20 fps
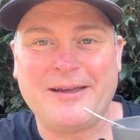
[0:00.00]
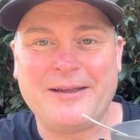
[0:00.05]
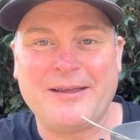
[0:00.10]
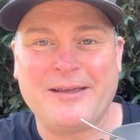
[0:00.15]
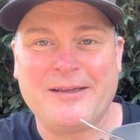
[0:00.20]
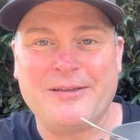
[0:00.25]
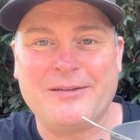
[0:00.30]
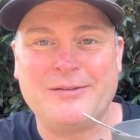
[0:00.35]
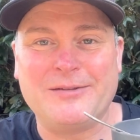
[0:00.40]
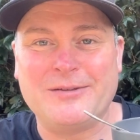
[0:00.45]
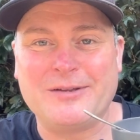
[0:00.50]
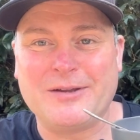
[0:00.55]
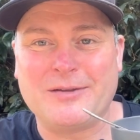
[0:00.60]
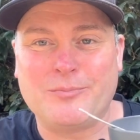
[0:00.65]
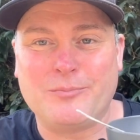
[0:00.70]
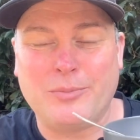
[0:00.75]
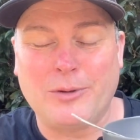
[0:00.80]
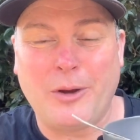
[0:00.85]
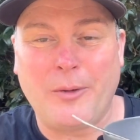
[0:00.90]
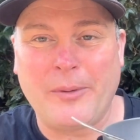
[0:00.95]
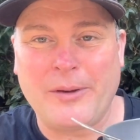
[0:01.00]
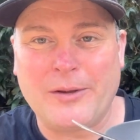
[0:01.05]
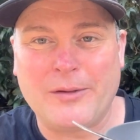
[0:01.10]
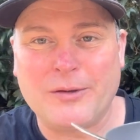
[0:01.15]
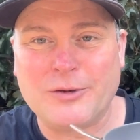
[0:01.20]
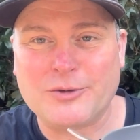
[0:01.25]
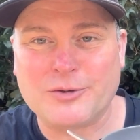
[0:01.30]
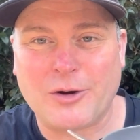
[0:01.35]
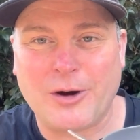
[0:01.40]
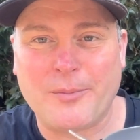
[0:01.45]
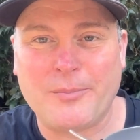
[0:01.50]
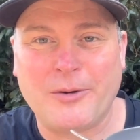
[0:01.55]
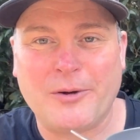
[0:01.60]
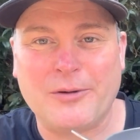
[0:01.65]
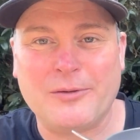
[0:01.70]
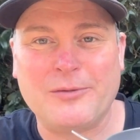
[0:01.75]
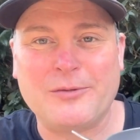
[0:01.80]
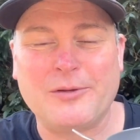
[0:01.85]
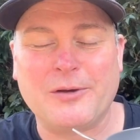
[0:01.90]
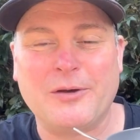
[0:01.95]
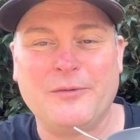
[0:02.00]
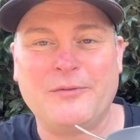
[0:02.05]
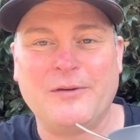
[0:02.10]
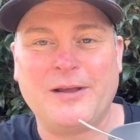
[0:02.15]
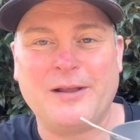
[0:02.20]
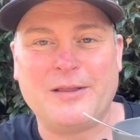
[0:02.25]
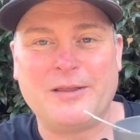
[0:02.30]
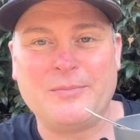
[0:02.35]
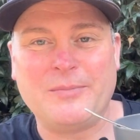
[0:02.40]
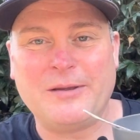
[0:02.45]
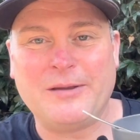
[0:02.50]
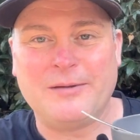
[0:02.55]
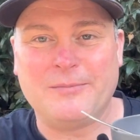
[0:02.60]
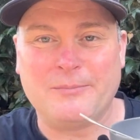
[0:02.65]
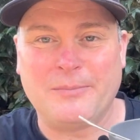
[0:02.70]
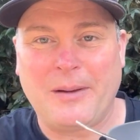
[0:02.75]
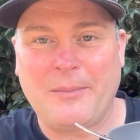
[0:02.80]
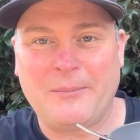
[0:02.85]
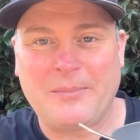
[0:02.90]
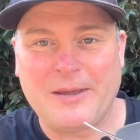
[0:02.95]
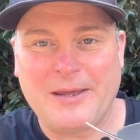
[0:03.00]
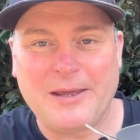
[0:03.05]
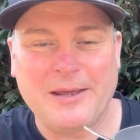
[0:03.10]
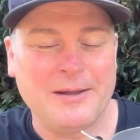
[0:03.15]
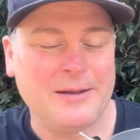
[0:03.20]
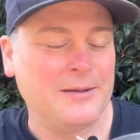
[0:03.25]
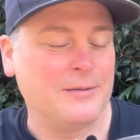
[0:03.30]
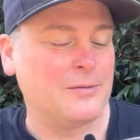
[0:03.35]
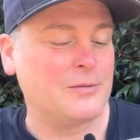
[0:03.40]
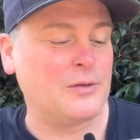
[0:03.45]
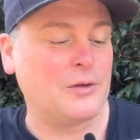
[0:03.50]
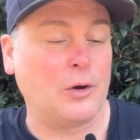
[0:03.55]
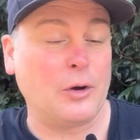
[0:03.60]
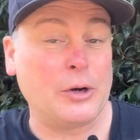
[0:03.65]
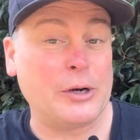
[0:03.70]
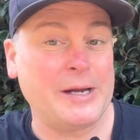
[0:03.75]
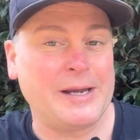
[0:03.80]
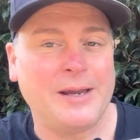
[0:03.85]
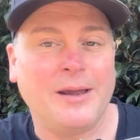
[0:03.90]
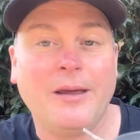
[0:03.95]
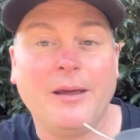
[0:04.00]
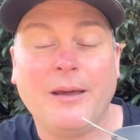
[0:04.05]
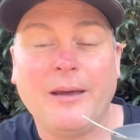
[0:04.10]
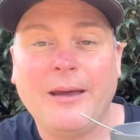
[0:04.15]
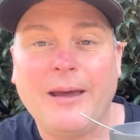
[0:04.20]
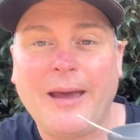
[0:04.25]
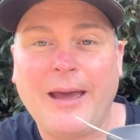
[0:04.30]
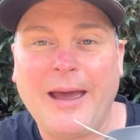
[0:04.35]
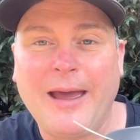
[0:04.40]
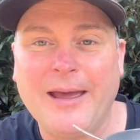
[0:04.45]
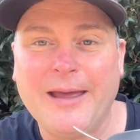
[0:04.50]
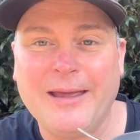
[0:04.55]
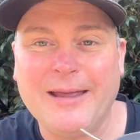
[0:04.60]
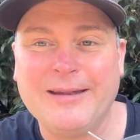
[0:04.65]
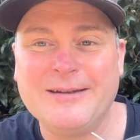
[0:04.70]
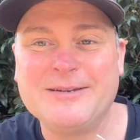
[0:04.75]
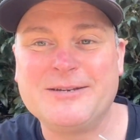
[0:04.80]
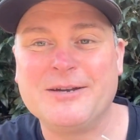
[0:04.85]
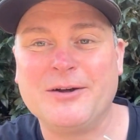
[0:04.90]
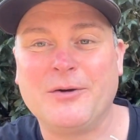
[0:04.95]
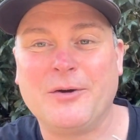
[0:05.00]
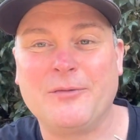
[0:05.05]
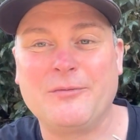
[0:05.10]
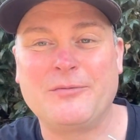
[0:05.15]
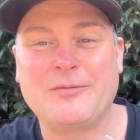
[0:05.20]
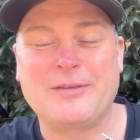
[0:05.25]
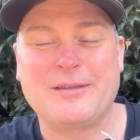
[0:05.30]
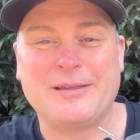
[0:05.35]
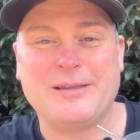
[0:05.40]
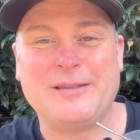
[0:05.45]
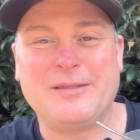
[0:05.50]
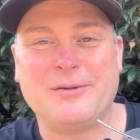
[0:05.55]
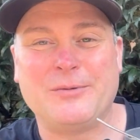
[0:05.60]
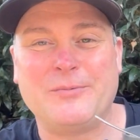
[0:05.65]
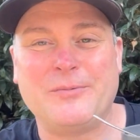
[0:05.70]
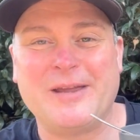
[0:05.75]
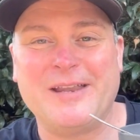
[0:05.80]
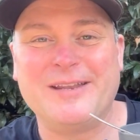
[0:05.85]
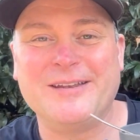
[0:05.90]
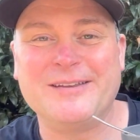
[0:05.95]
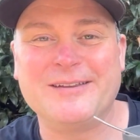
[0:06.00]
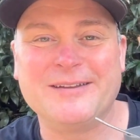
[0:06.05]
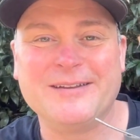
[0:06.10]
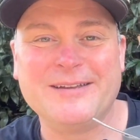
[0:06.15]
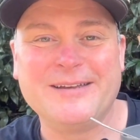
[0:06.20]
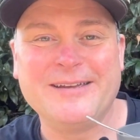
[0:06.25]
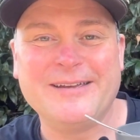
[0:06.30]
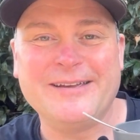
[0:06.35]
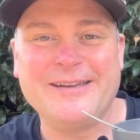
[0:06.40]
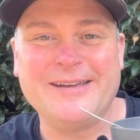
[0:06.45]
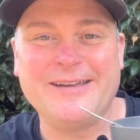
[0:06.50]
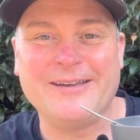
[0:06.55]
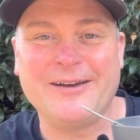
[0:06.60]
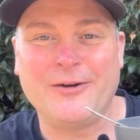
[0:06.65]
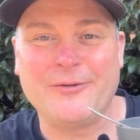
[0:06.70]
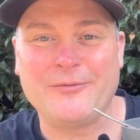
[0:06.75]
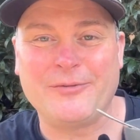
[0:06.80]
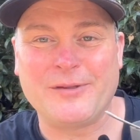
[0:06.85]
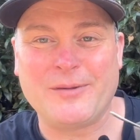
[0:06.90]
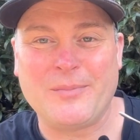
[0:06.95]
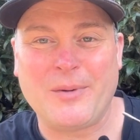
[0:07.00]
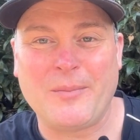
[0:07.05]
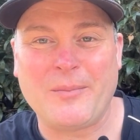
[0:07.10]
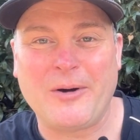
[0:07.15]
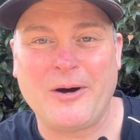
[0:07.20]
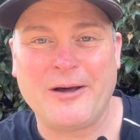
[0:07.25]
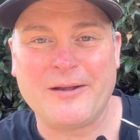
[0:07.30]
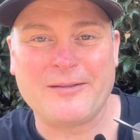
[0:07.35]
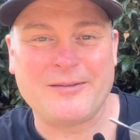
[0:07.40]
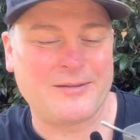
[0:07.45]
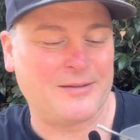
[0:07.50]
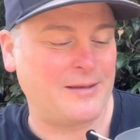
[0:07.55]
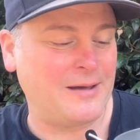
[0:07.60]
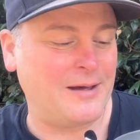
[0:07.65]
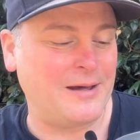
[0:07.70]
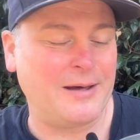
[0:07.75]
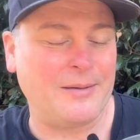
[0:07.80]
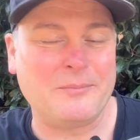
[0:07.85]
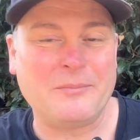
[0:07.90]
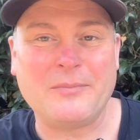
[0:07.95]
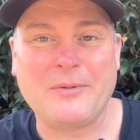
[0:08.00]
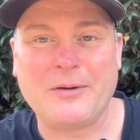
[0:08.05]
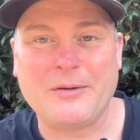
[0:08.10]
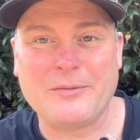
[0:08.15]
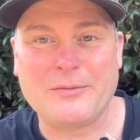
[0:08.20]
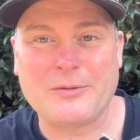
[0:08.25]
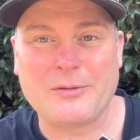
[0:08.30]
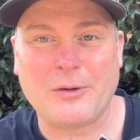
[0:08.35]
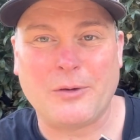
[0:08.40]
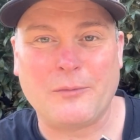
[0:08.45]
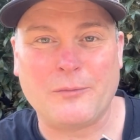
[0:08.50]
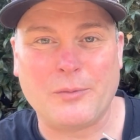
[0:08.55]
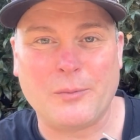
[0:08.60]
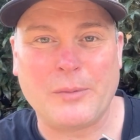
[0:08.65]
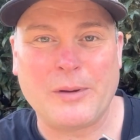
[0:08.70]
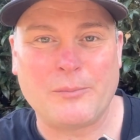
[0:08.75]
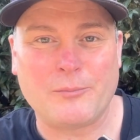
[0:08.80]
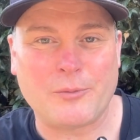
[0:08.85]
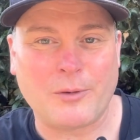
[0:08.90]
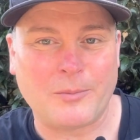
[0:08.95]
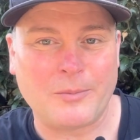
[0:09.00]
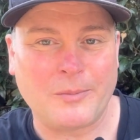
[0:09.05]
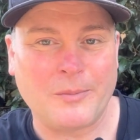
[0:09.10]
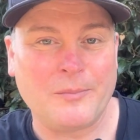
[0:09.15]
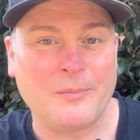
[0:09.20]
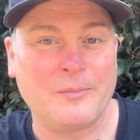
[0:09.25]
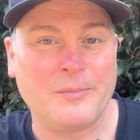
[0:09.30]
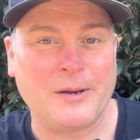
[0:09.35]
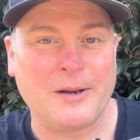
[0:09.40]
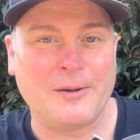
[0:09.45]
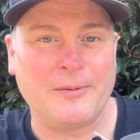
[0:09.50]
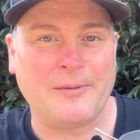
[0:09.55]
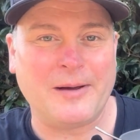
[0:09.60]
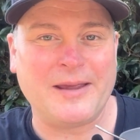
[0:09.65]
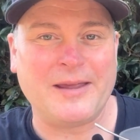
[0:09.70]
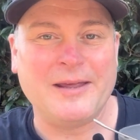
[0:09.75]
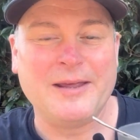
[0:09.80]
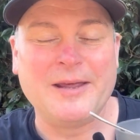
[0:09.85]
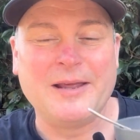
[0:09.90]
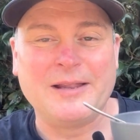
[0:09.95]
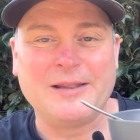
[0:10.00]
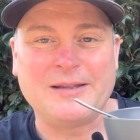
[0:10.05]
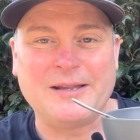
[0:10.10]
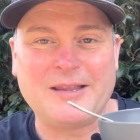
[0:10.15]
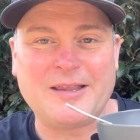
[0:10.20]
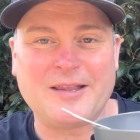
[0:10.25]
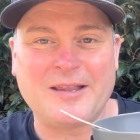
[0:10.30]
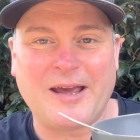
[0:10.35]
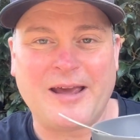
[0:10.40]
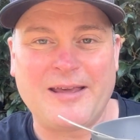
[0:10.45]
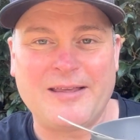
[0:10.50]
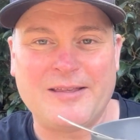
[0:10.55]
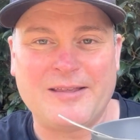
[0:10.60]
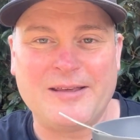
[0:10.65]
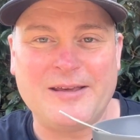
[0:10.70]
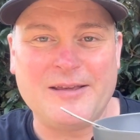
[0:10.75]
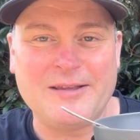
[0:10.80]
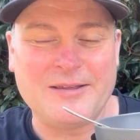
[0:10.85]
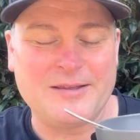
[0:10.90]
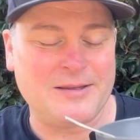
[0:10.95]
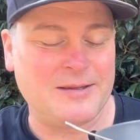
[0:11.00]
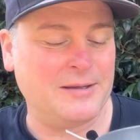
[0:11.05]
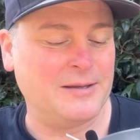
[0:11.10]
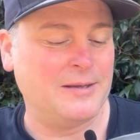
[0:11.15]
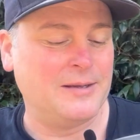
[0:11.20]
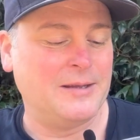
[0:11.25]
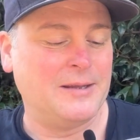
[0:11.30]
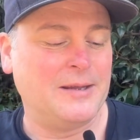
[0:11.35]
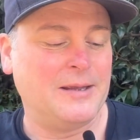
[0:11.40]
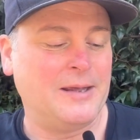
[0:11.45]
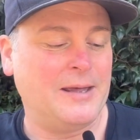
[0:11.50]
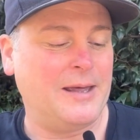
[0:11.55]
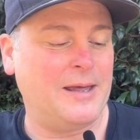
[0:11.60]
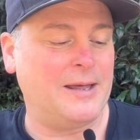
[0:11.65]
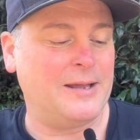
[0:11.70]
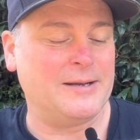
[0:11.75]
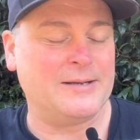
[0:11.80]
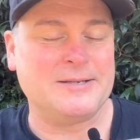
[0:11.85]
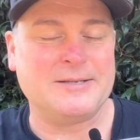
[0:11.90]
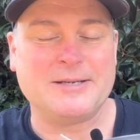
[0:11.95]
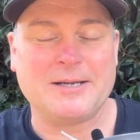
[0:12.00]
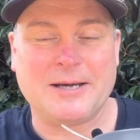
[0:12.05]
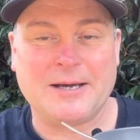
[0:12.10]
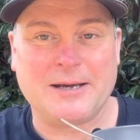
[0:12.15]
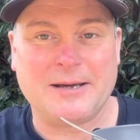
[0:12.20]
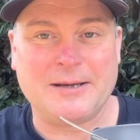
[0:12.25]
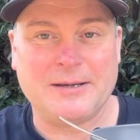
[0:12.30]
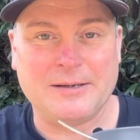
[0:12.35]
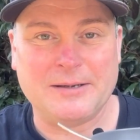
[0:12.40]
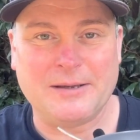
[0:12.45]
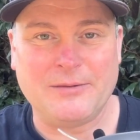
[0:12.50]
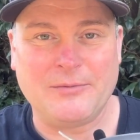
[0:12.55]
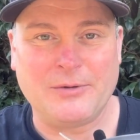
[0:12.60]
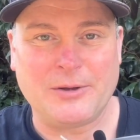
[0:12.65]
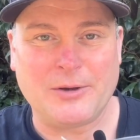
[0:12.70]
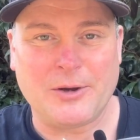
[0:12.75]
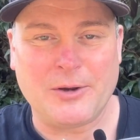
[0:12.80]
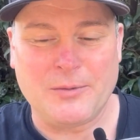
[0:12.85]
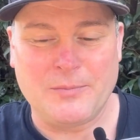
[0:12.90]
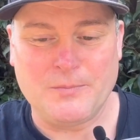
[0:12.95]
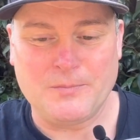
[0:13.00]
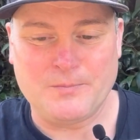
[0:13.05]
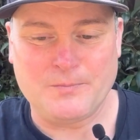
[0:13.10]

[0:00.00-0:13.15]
is just blowing on the tripod, so if it gets a bit bumpy, sorry. And obviously the wind, hopefully my mic's solved the wind problem. But anyway, let's taste this and give it a go.